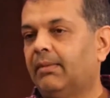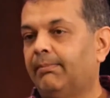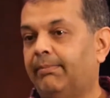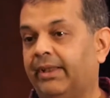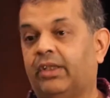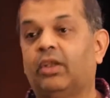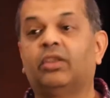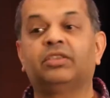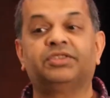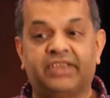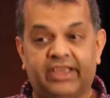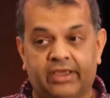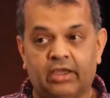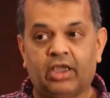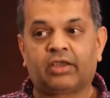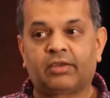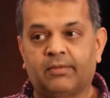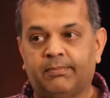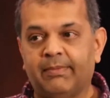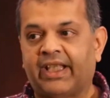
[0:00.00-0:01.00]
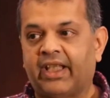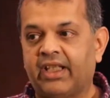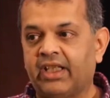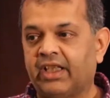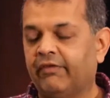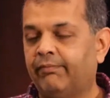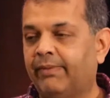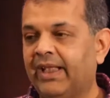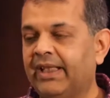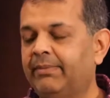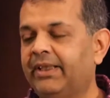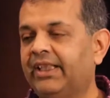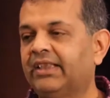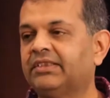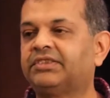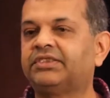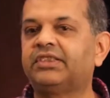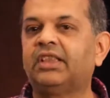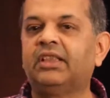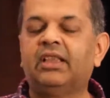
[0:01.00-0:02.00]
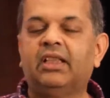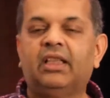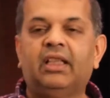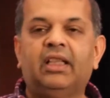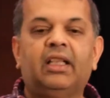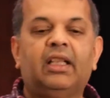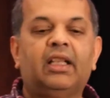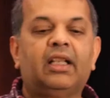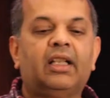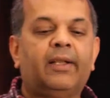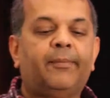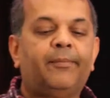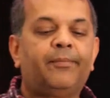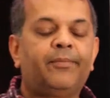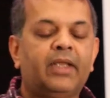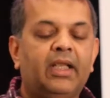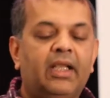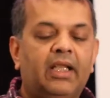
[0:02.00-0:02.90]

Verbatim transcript: because they're not making enough babies. Um,